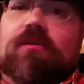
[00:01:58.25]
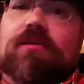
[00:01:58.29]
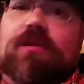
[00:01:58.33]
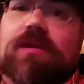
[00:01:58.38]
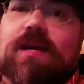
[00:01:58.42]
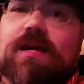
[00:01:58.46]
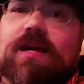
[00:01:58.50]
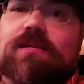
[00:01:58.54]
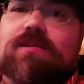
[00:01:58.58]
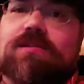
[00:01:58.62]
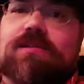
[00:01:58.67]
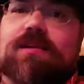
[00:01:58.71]

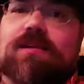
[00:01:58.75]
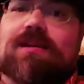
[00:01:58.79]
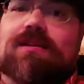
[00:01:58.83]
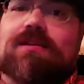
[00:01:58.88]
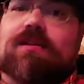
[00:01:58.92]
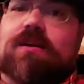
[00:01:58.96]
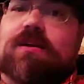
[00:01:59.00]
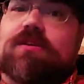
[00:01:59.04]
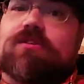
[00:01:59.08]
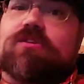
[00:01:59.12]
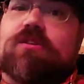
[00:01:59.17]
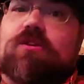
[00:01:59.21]
Yes,
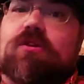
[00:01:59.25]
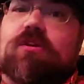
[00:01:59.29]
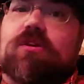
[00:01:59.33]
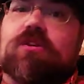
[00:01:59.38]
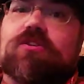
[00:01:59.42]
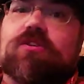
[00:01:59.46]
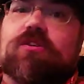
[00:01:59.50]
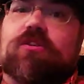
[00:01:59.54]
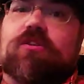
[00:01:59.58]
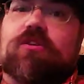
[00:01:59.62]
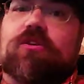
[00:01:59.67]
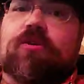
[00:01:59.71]
it does
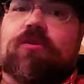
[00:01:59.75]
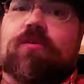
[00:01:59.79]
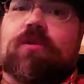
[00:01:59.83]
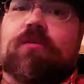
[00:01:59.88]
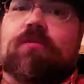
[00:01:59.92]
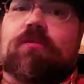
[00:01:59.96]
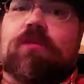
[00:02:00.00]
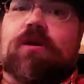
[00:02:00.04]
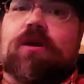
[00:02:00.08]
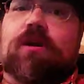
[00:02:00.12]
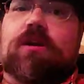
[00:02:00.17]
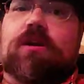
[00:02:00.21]
cost a little bit
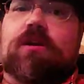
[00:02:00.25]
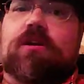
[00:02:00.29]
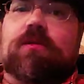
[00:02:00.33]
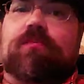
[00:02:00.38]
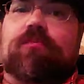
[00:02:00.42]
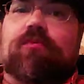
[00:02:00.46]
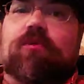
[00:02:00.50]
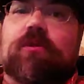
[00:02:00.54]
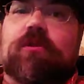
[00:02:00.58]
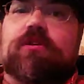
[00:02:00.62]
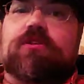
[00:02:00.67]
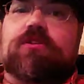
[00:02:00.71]
of money to
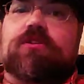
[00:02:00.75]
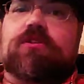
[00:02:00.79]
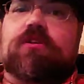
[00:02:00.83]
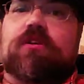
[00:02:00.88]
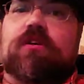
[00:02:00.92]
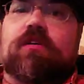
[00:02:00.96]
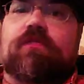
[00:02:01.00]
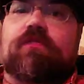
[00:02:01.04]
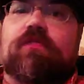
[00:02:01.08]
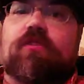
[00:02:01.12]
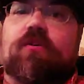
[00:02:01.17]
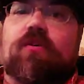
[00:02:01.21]
print
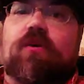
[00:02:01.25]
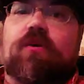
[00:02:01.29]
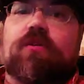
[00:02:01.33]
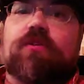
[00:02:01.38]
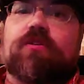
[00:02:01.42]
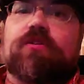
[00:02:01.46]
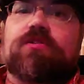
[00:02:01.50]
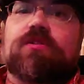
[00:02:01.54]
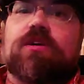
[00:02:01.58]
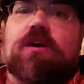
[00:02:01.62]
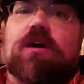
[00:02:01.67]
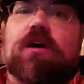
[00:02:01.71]
stuff all
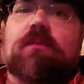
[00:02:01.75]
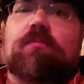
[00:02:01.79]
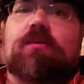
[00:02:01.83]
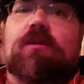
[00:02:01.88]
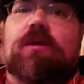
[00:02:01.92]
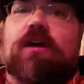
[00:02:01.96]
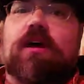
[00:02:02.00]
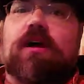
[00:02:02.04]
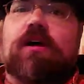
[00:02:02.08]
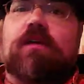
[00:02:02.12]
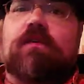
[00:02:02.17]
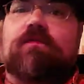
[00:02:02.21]
the time,
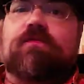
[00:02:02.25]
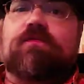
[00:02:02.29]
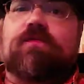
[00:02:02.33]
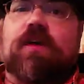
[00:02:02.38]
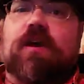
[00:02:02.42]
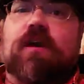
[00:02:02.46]
but I have